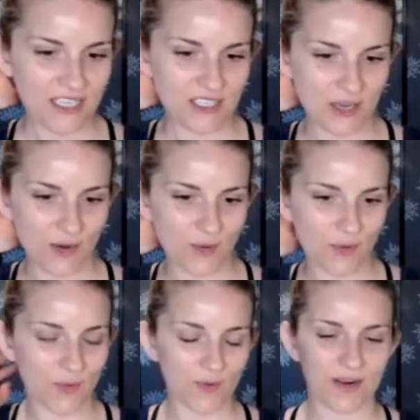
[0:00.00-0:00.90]

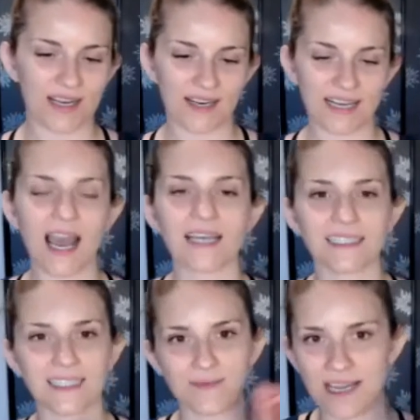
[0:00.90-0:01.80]
So
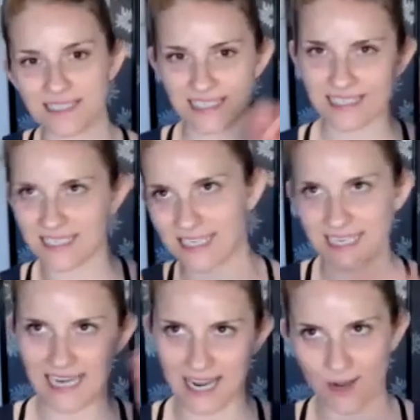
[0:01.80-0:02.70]
customize this
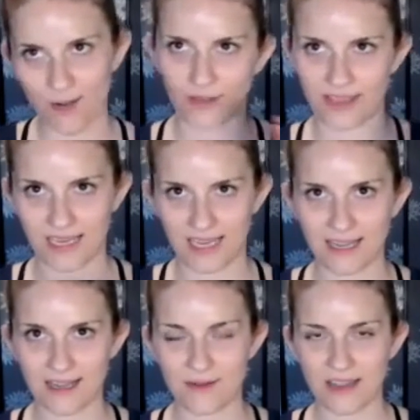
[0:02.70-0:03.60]
heat and cold
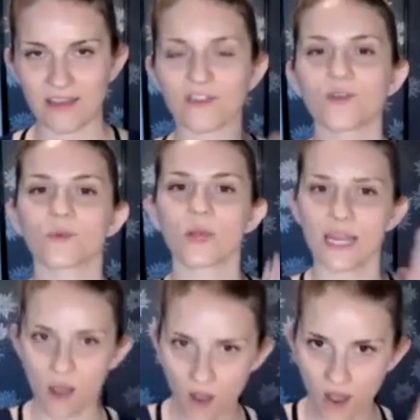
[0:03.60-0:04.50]
thing. If you
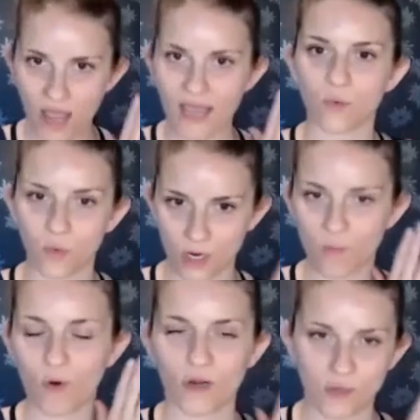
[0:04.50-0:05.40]
run hot,
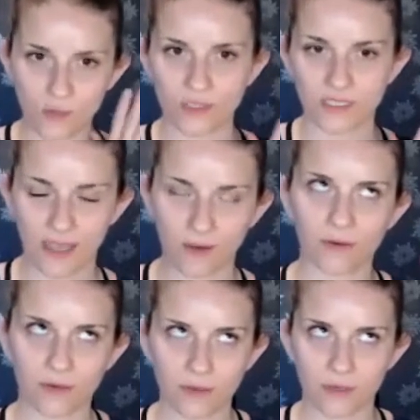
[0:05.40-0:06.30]
work more to cool
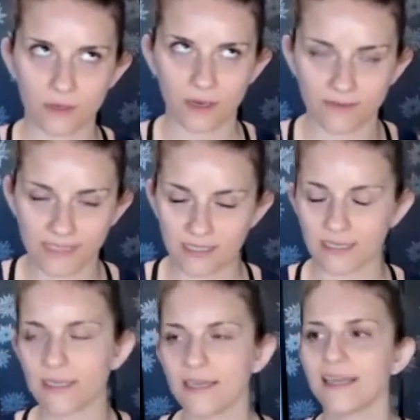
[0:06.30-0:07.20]
down obviously,